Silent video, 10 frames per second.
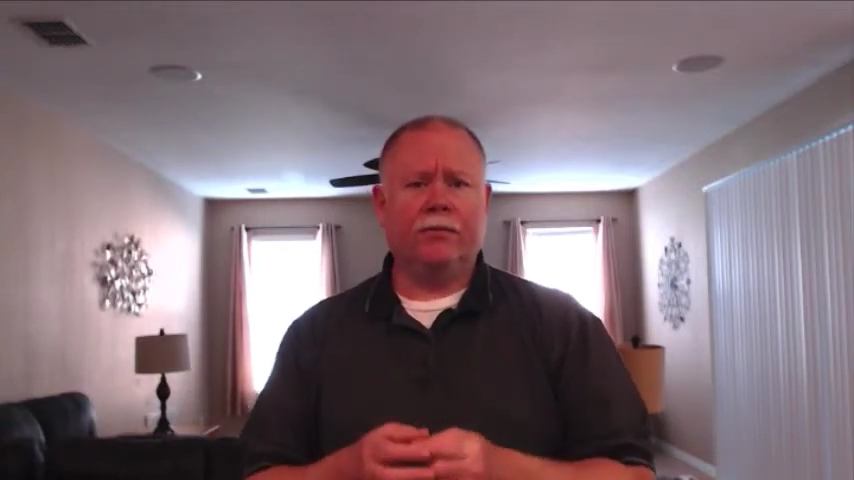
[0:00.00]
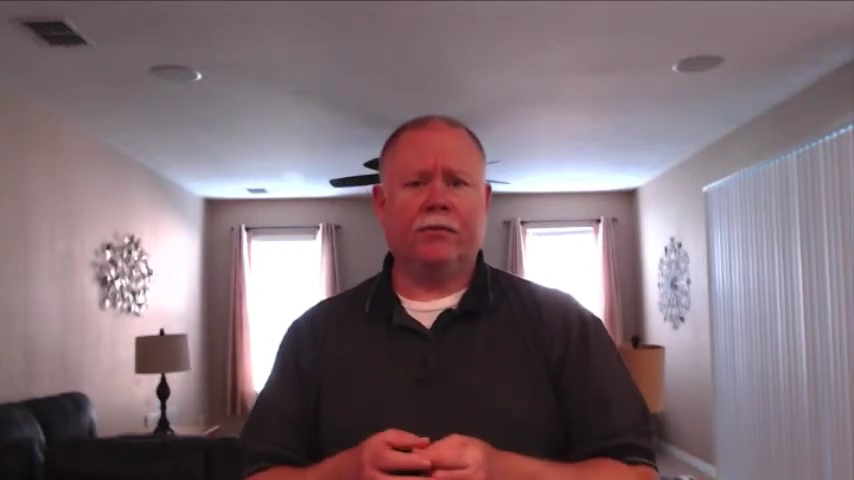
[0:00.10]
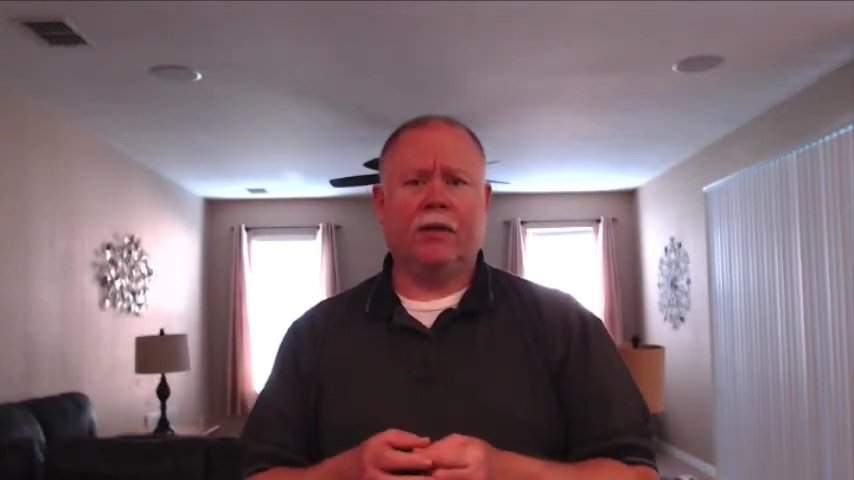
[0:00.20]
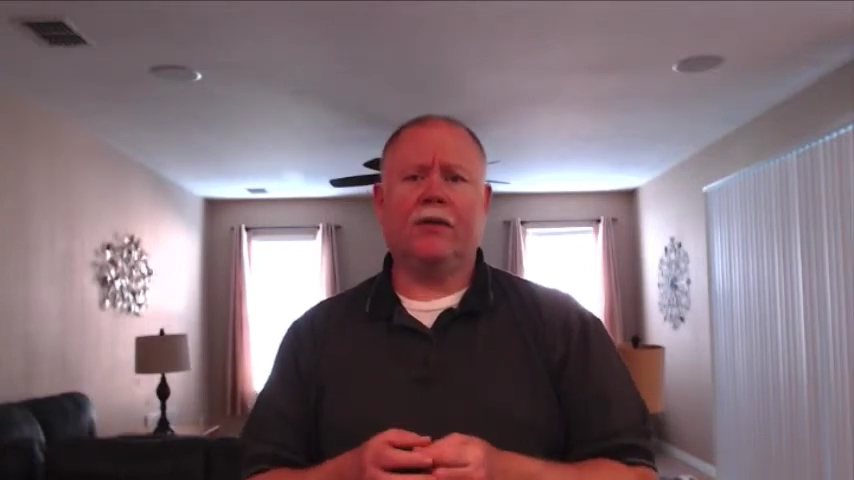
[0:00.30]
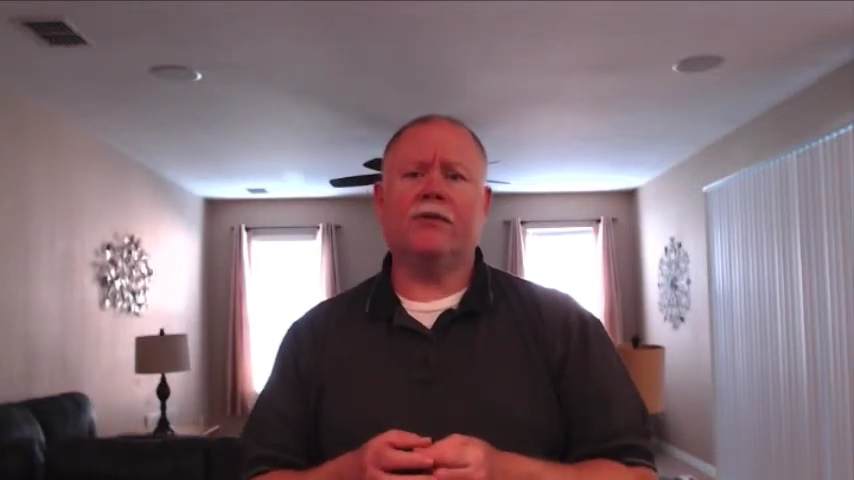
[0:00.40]

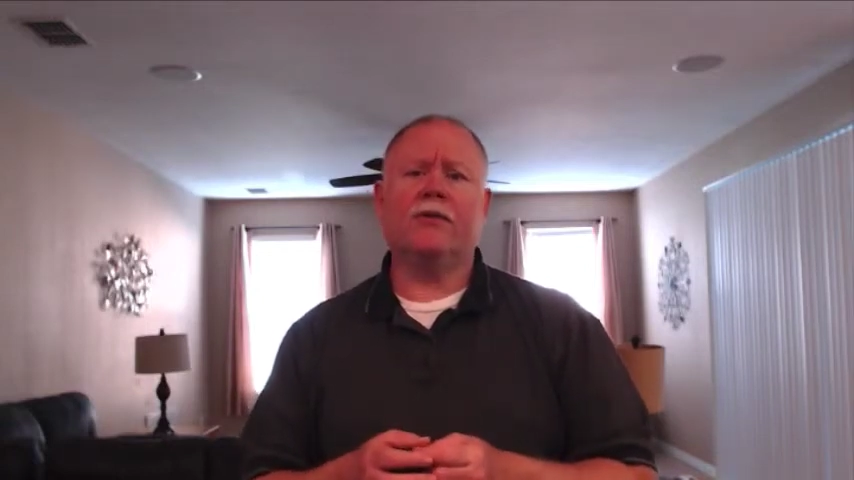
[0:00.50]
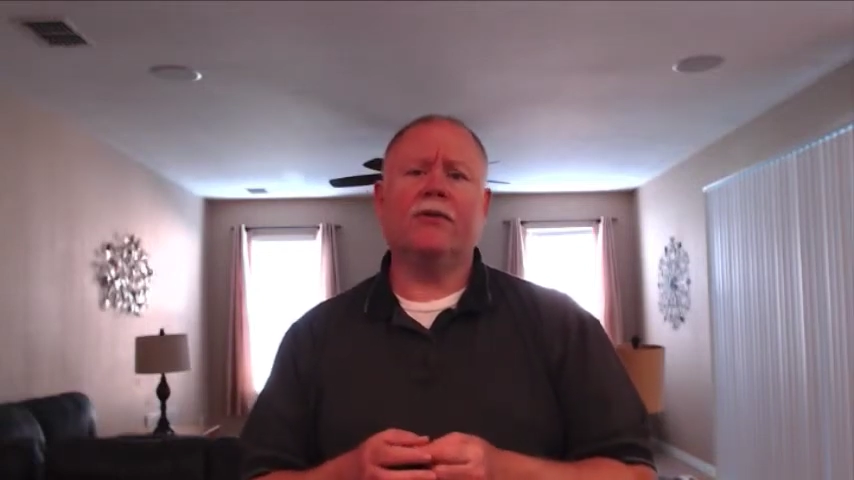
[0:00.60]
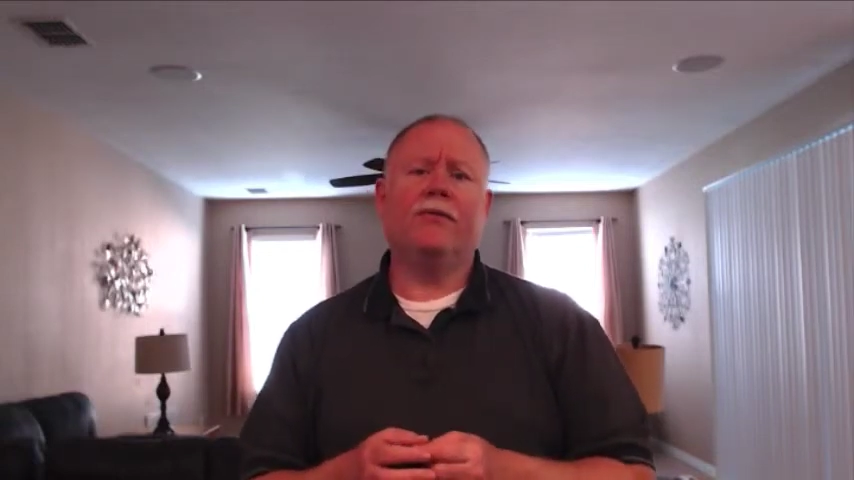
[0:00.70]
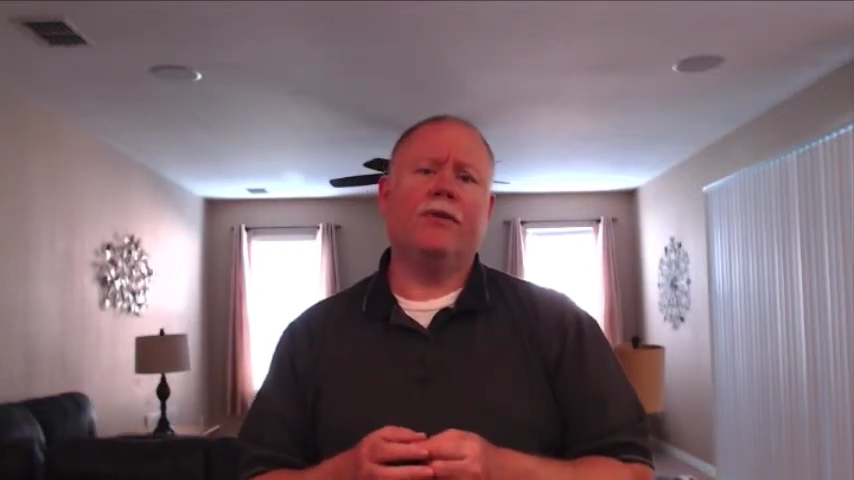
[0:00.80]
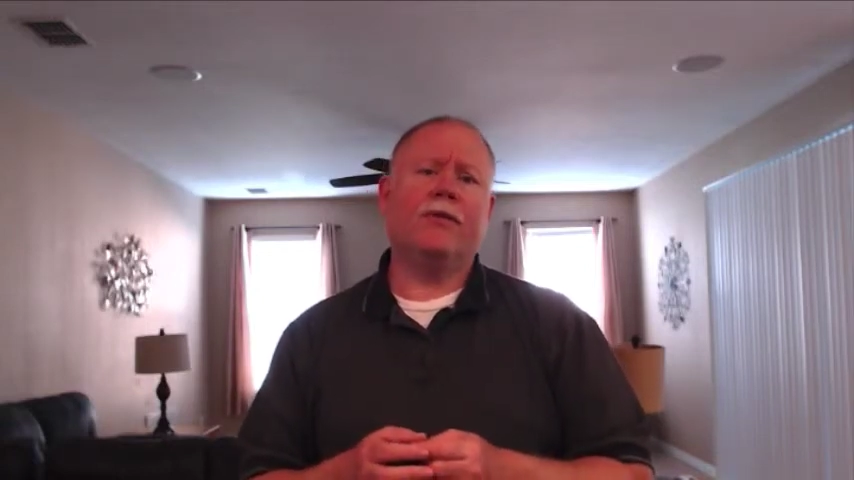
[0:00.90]
the listeners
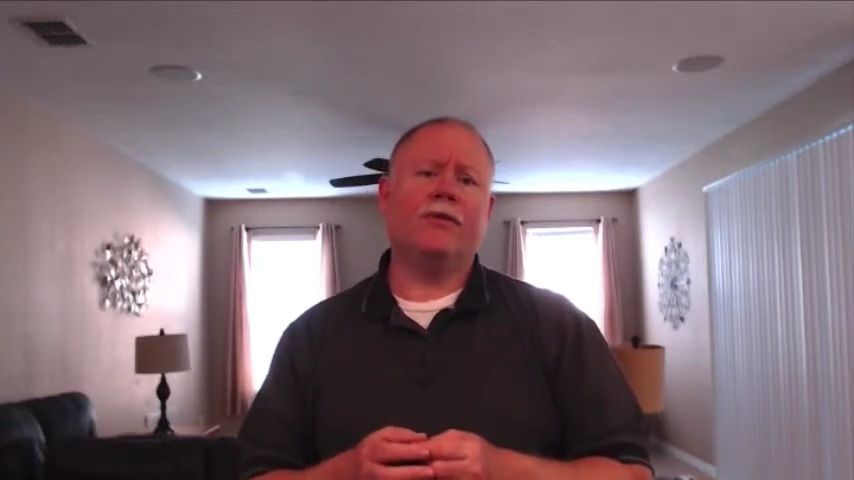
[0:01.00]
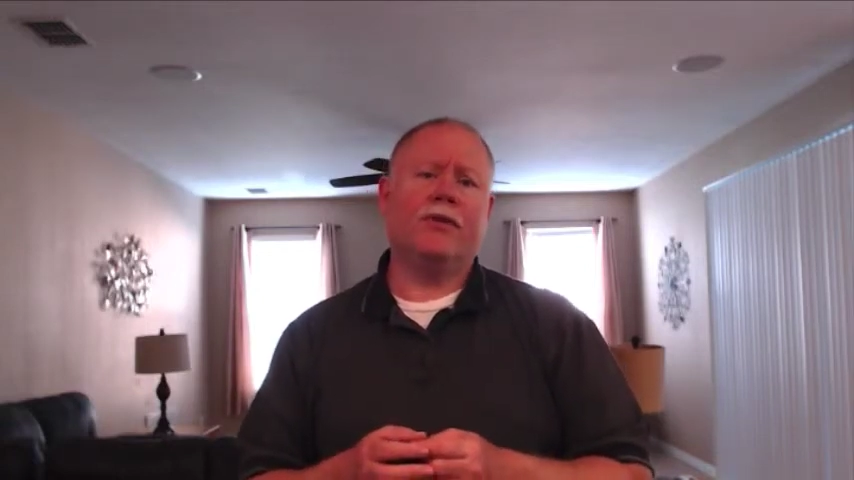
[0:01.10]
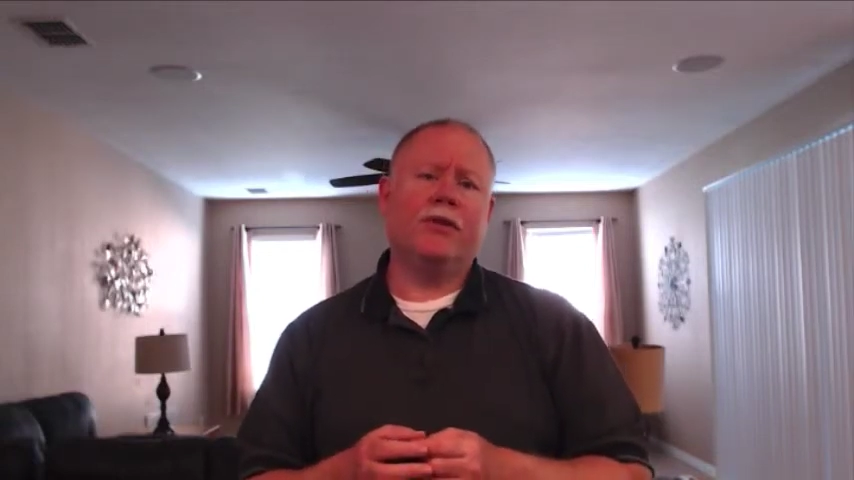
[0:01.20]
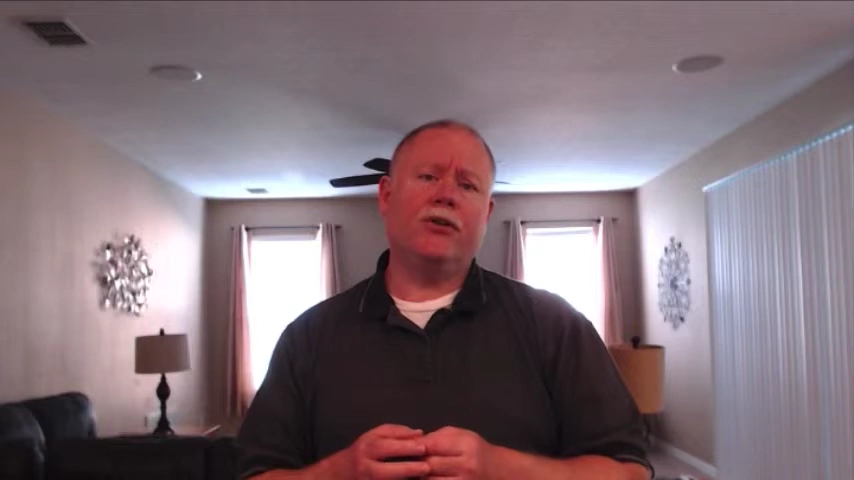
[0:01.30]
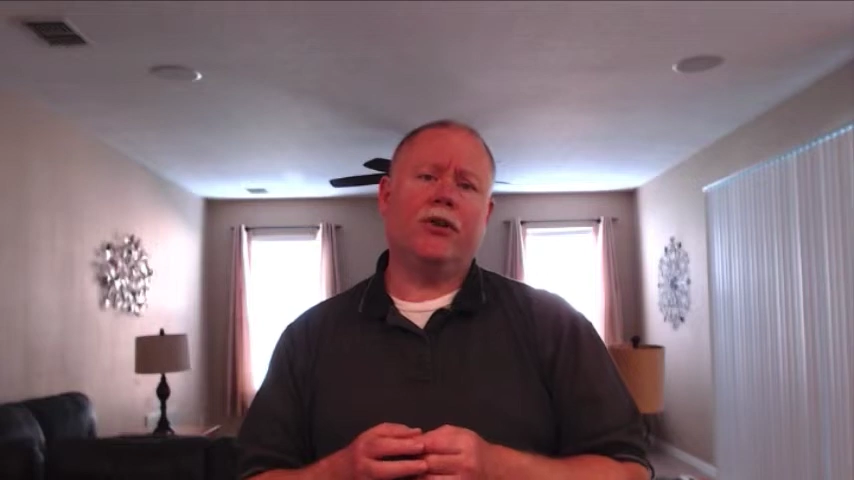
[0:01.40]
and viewers of
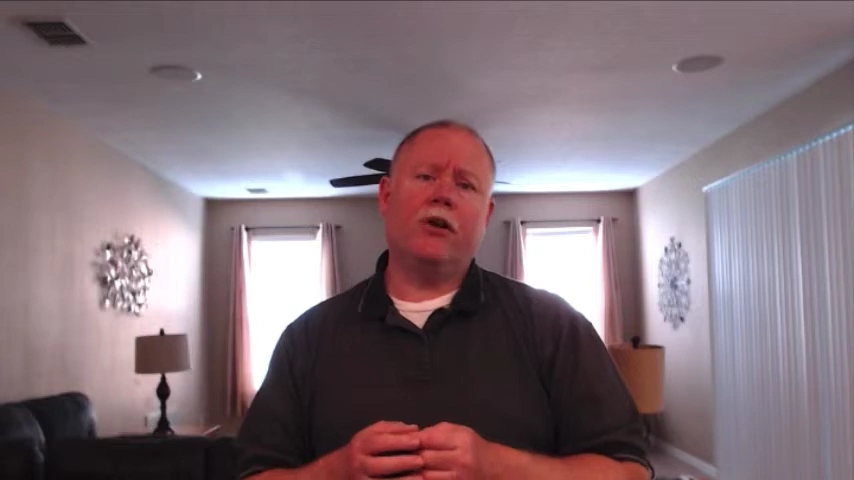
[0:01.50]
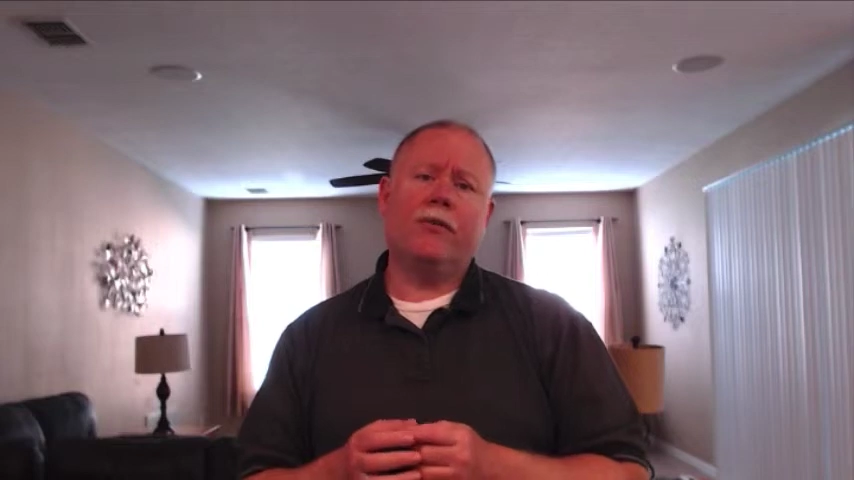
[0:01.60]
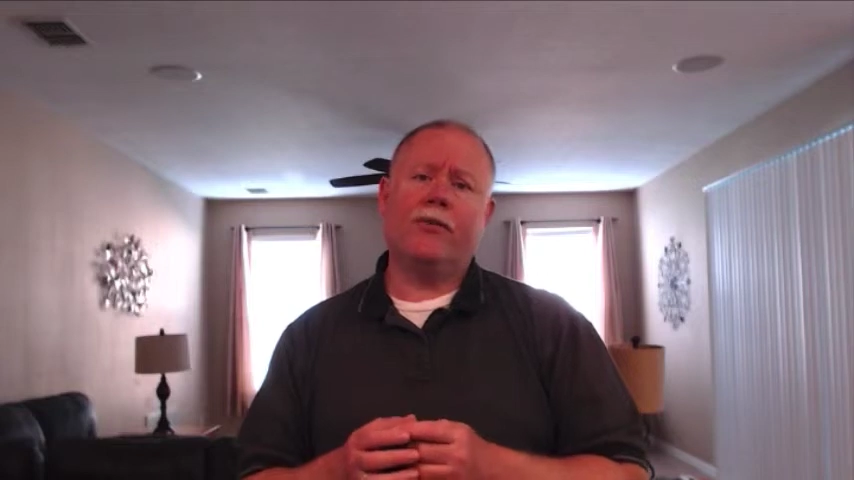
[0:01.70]
this show,